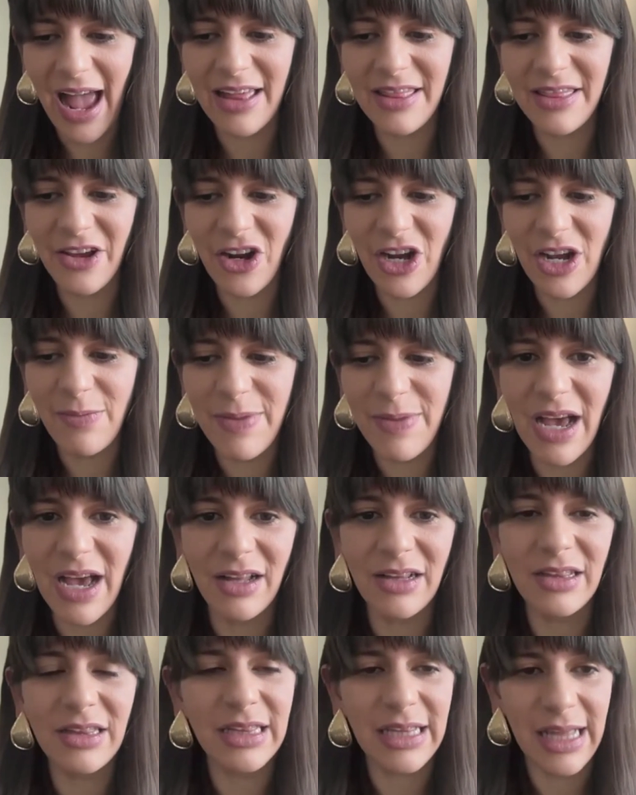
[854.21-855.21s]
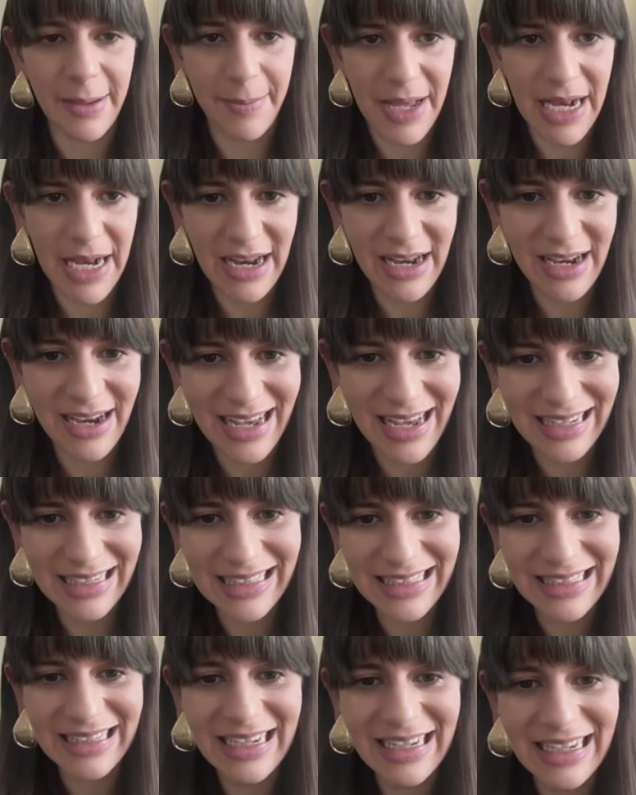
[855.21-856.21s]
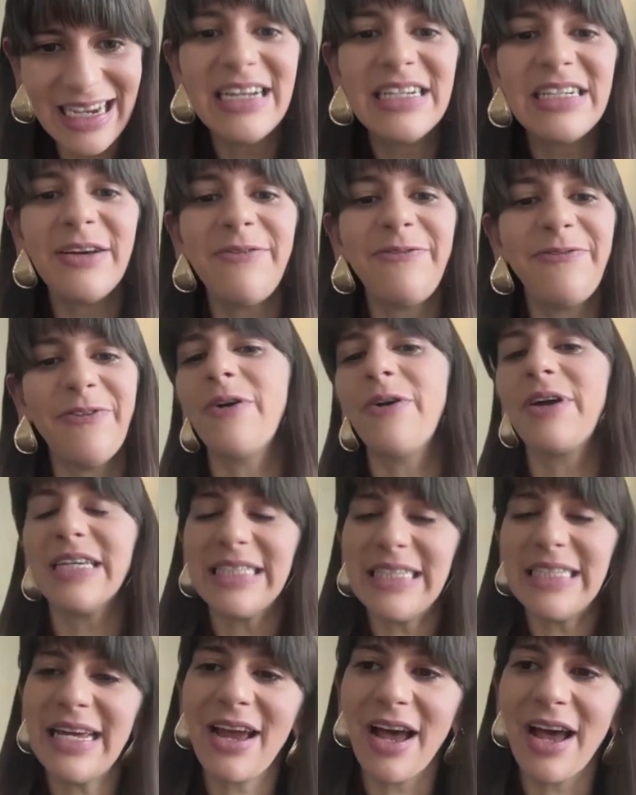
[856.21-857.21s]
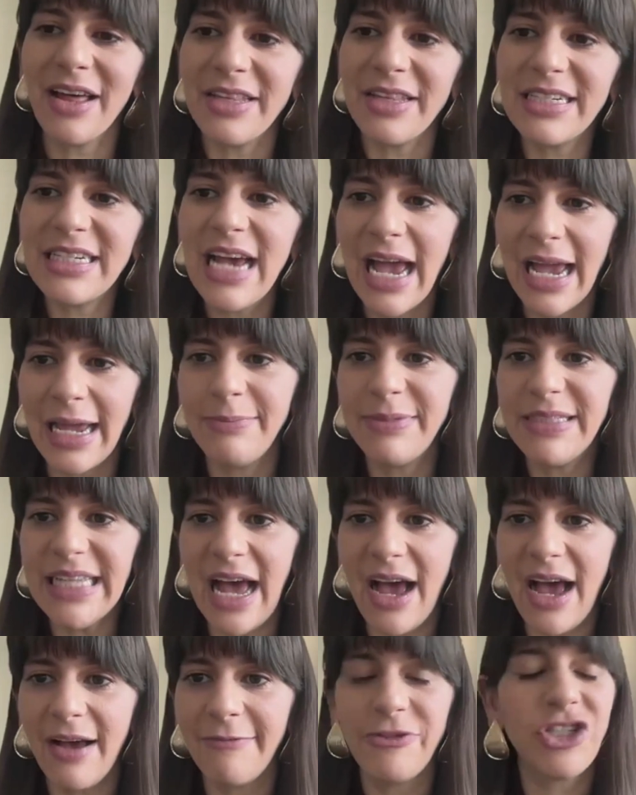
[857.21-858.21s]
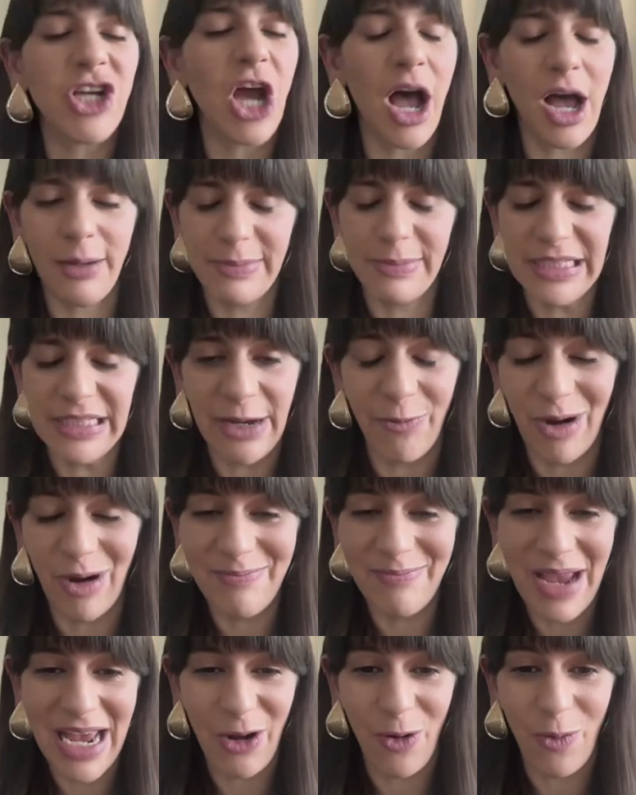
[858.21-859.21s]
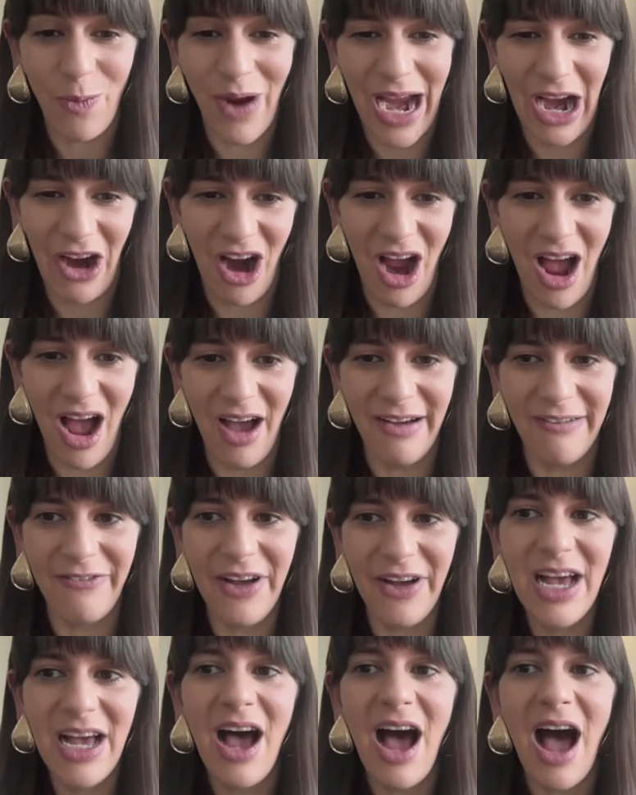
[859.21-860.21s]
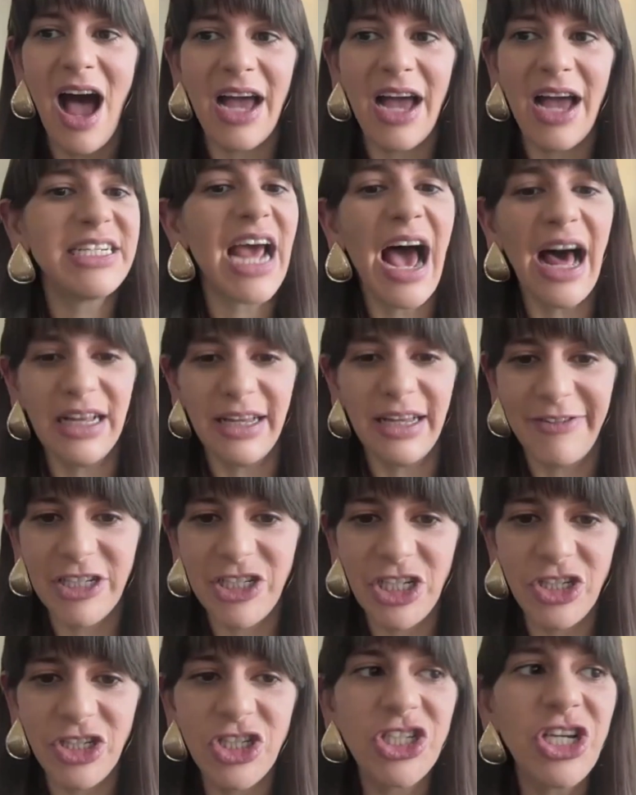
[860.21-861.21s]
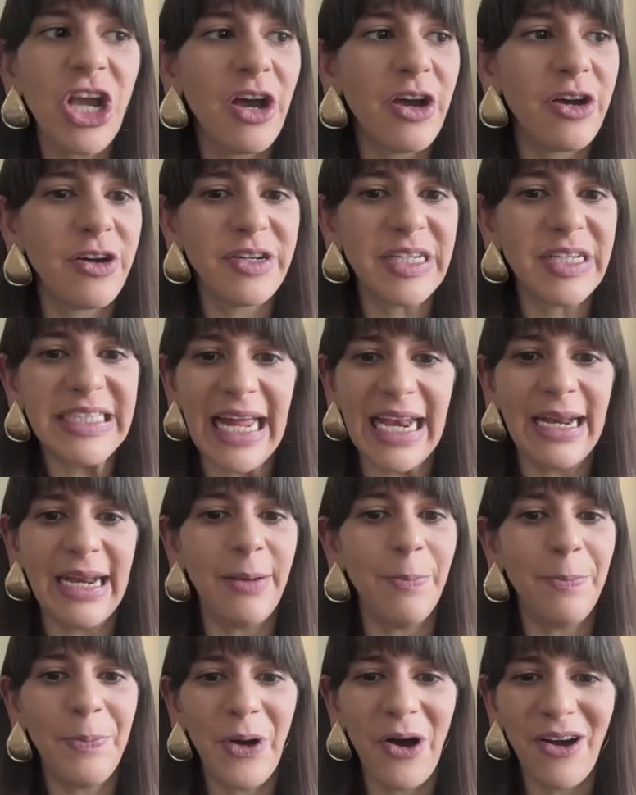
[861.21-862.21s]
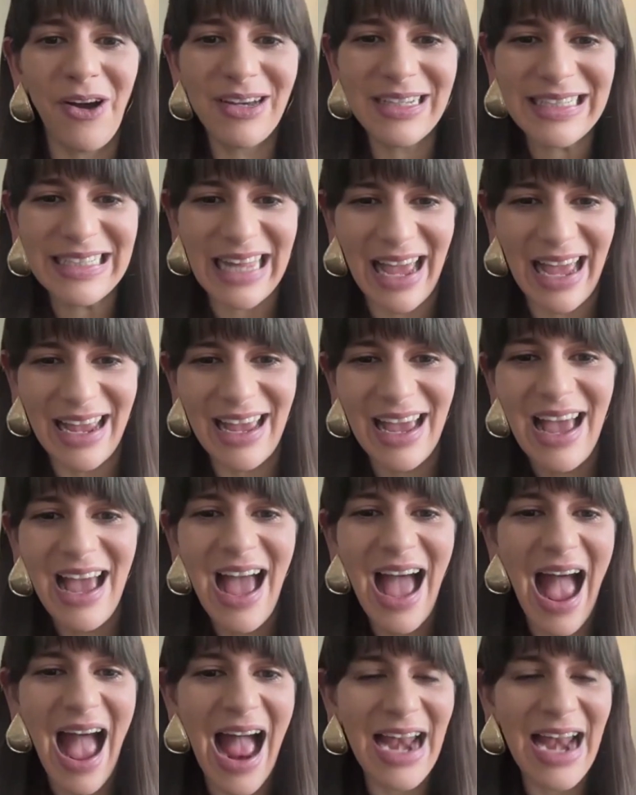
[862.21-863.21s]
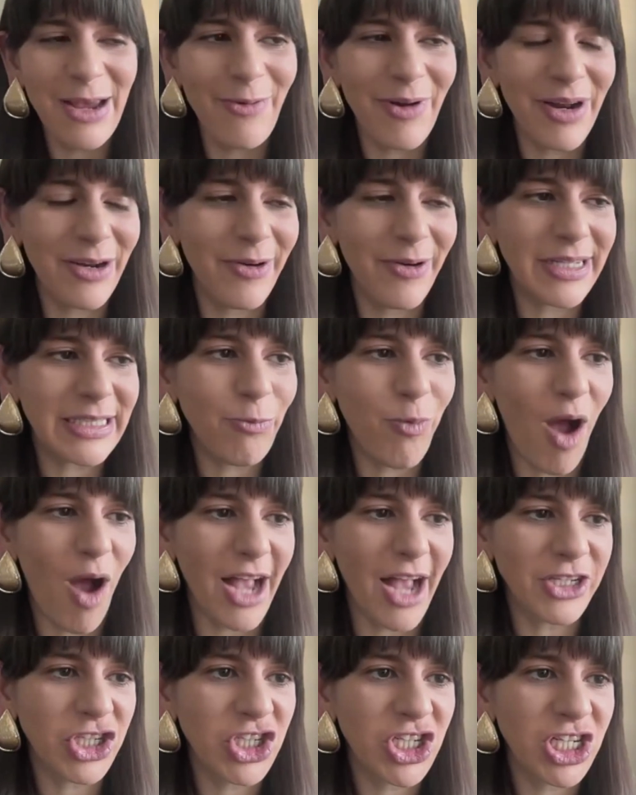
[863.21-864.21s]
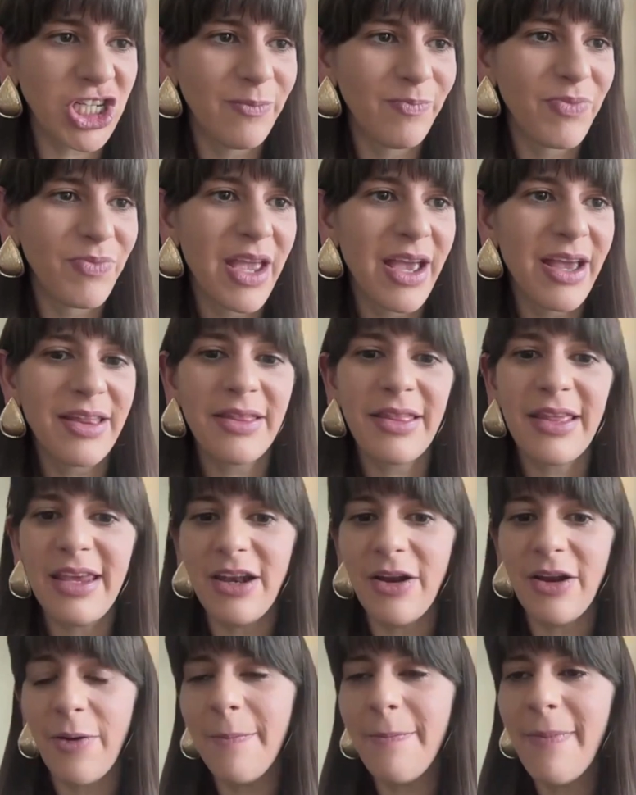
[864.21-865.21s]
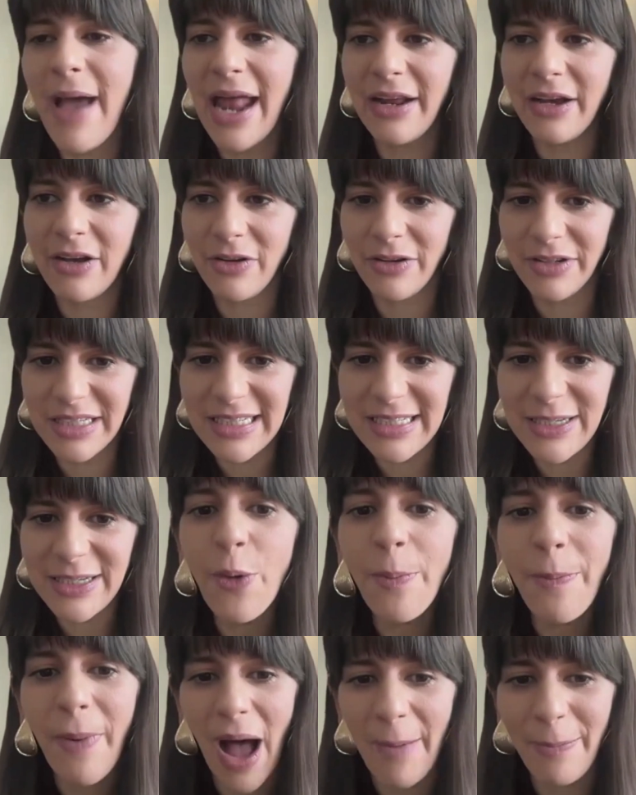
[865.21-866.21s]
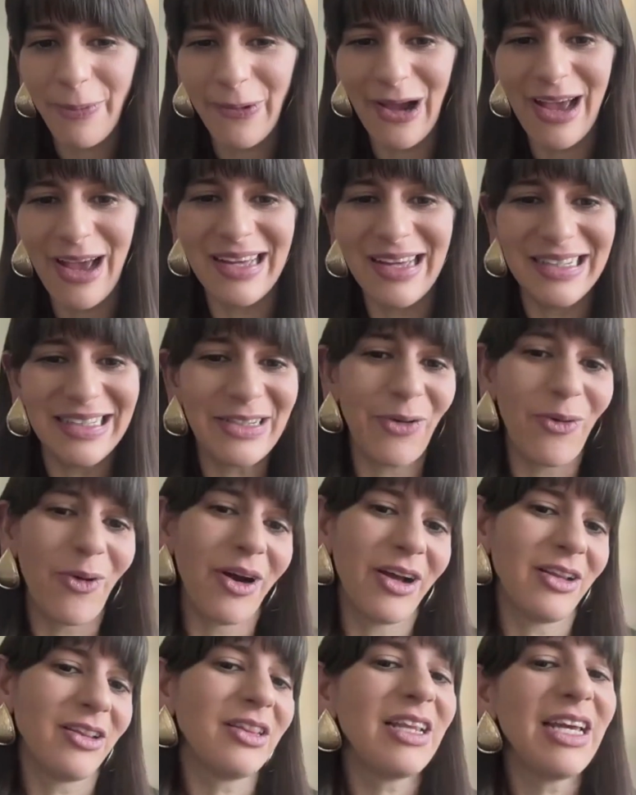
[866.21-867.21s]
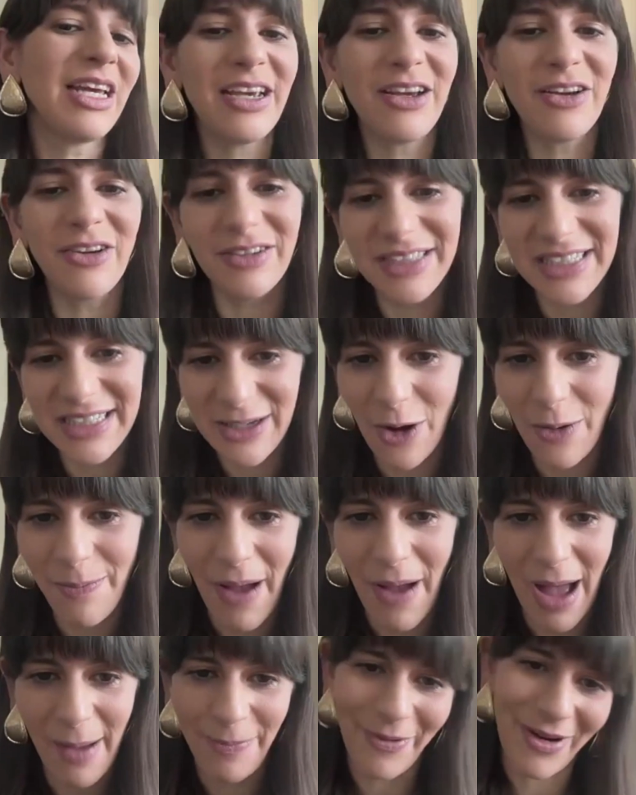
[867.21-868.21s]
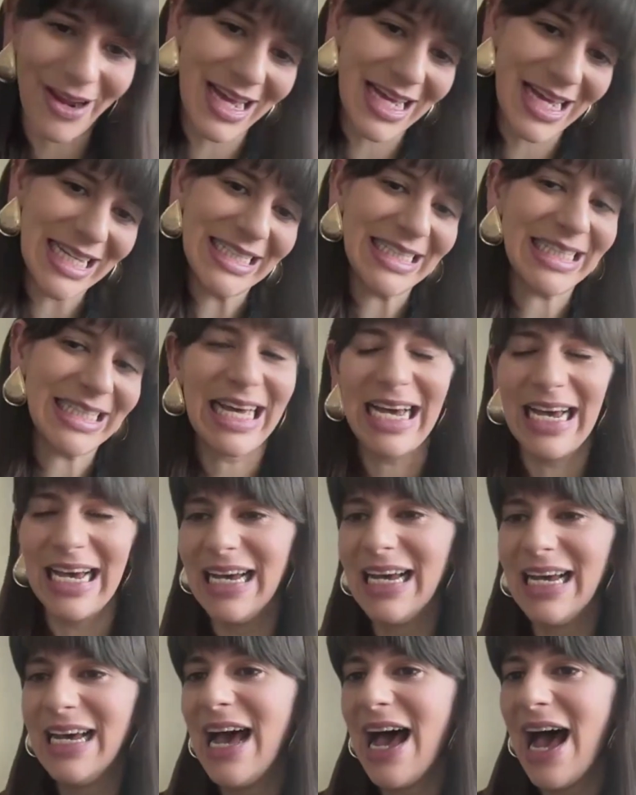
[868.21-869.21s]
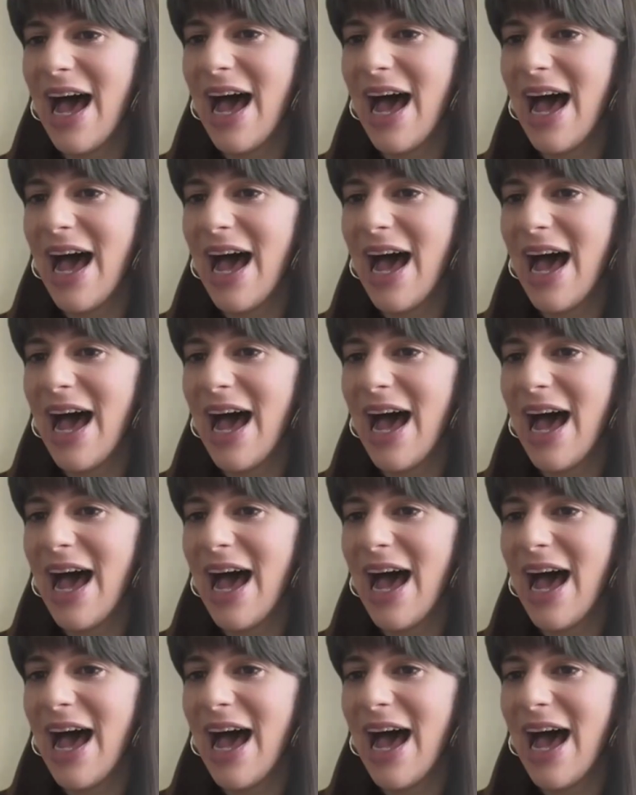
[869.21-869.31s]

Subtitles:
there can be a limitedness to focusing on the types of jobs that we're made aware of on television shows and in books. Like anyone who has watched, medical soap operas or legal soap operas, the,